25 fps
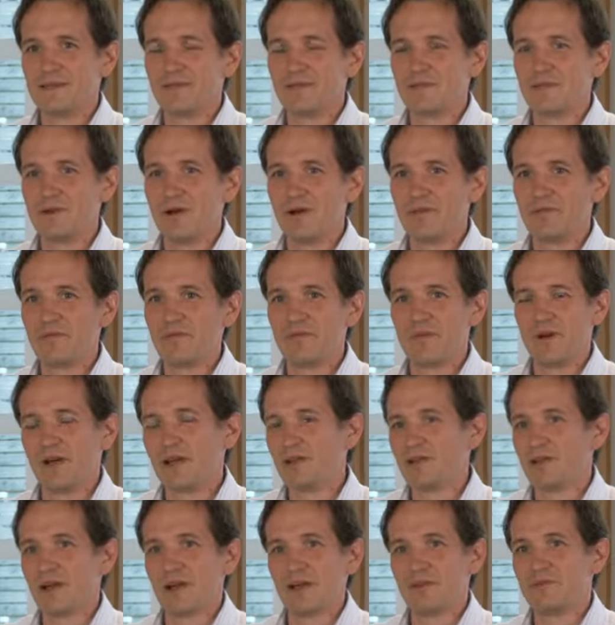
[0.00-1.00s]
so
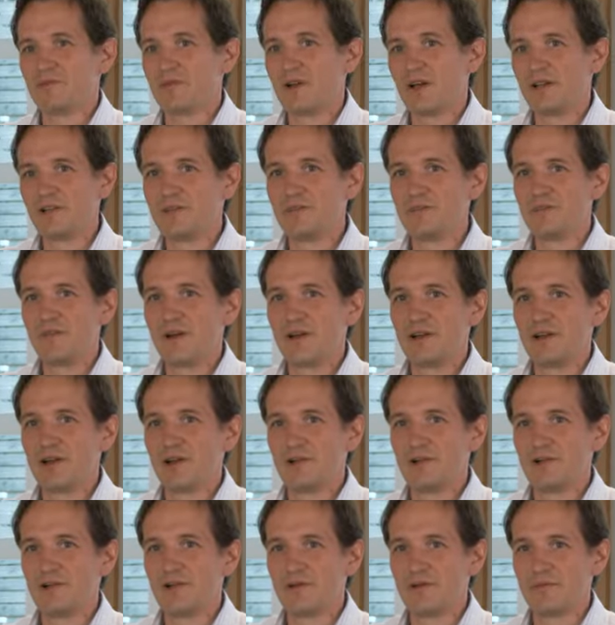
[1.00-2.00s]
I tried to find
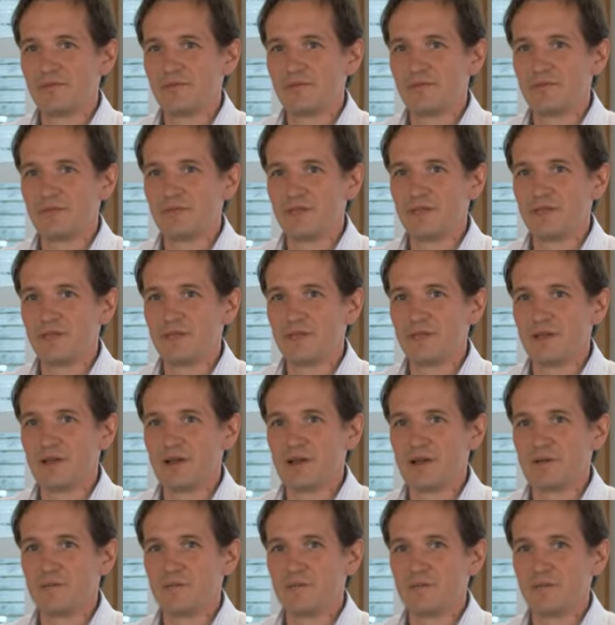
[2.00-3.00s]
out a lot, obviously,
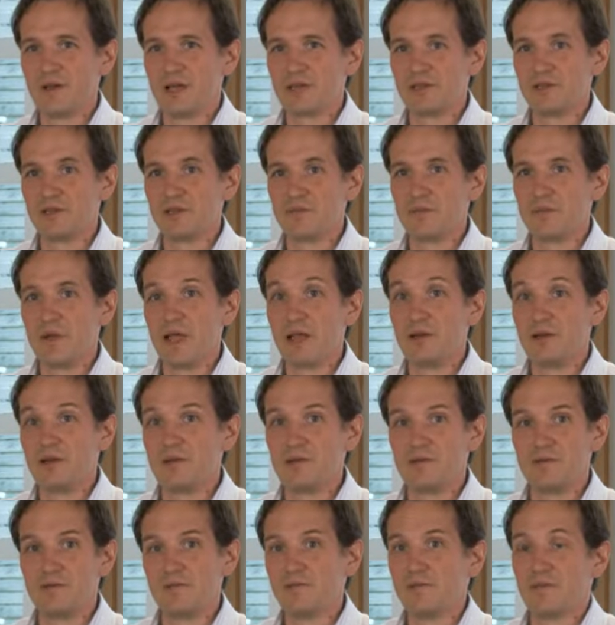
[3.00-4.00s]
actually made
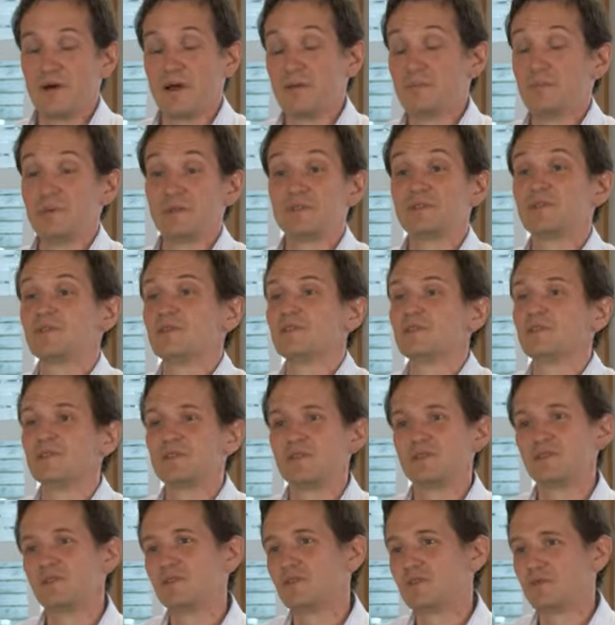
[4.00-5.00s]
it my
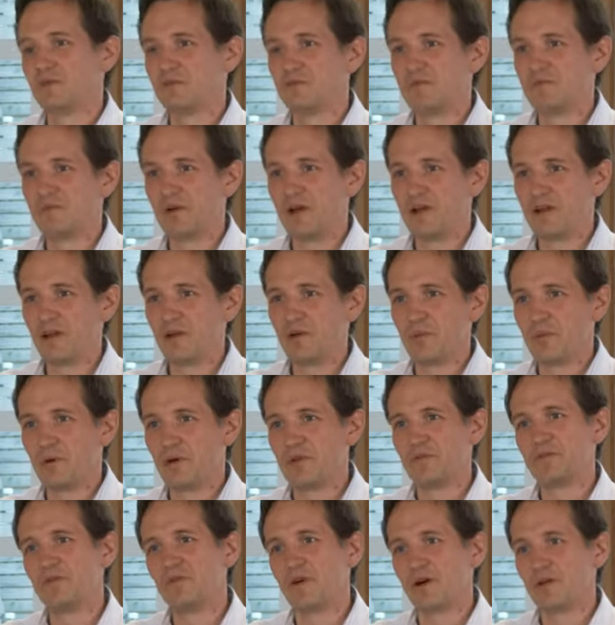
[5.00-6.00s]
business to find out
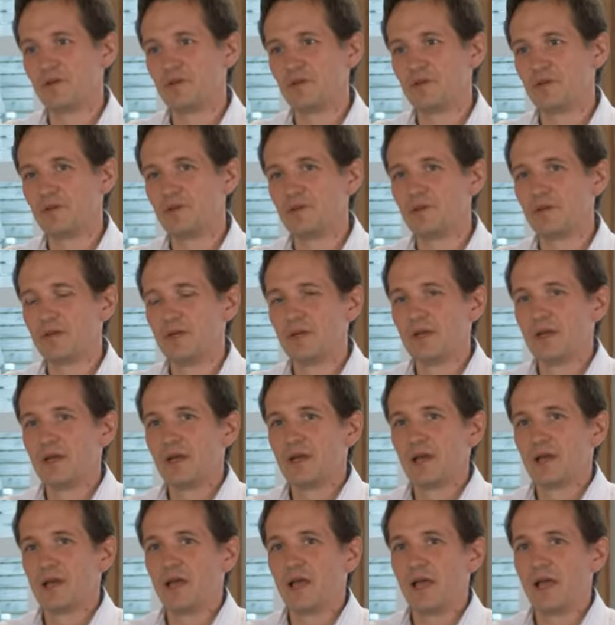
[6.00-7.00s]
about fatherhood.
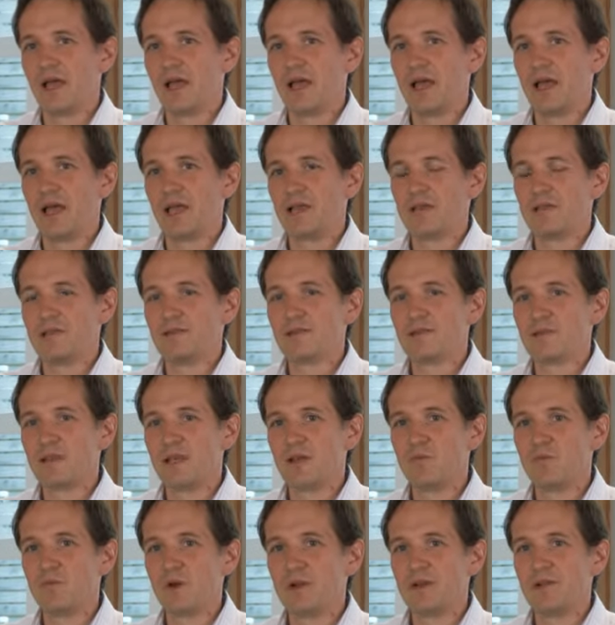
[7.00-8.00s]
And
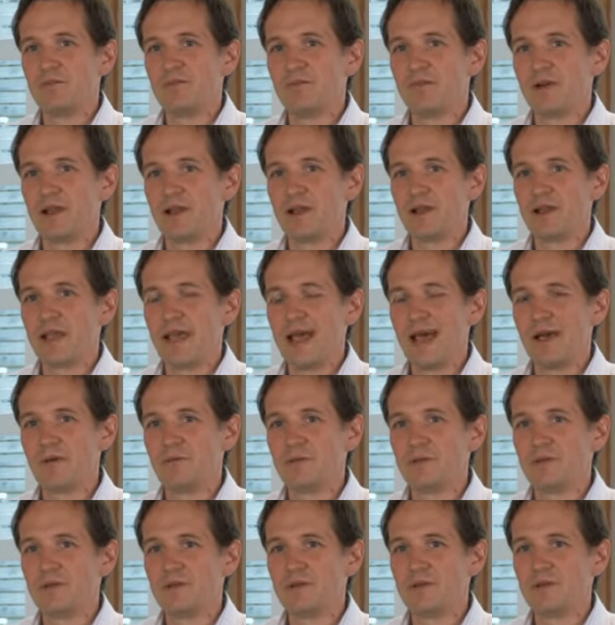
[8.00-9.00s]
then when it finally
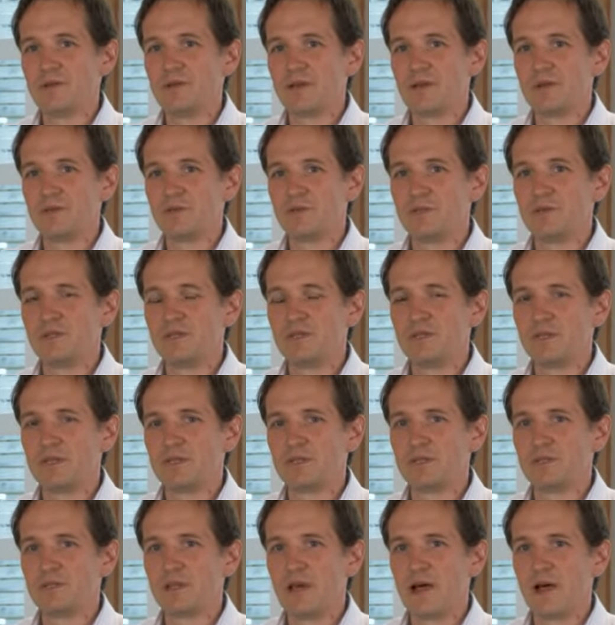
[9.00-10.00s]
happened, it was
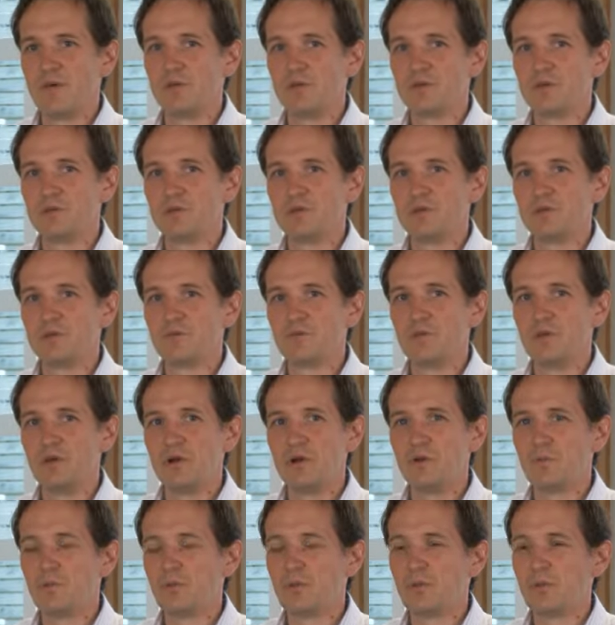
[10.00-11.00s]
just, I wasn't
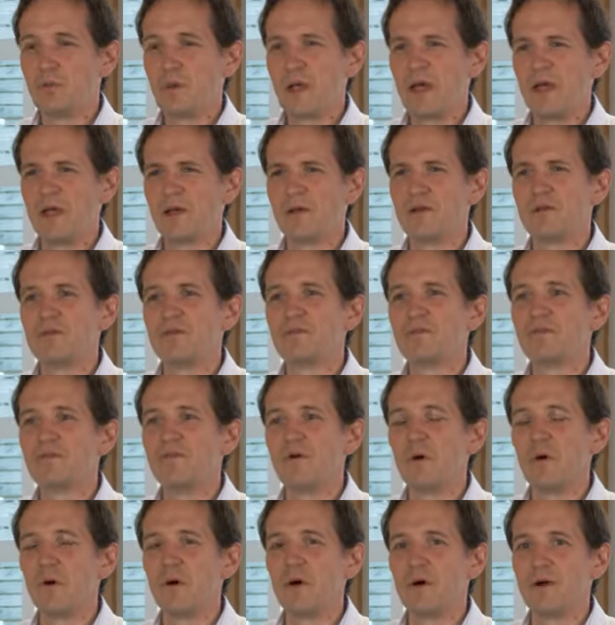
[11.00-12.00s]
really prepared
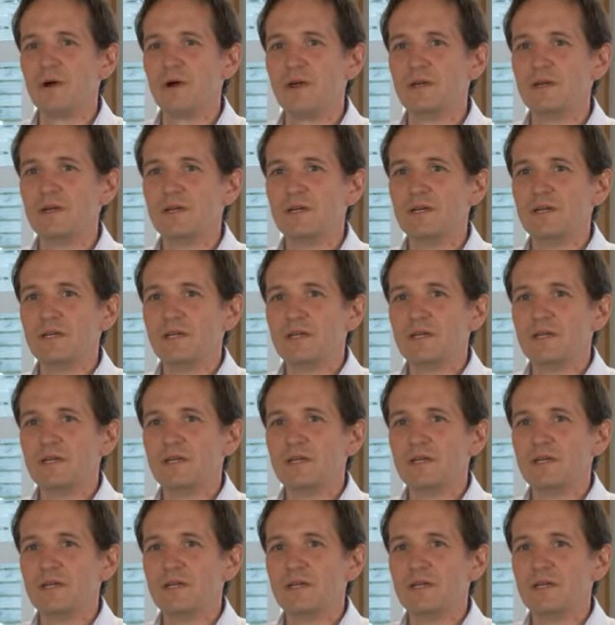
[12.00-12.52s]
for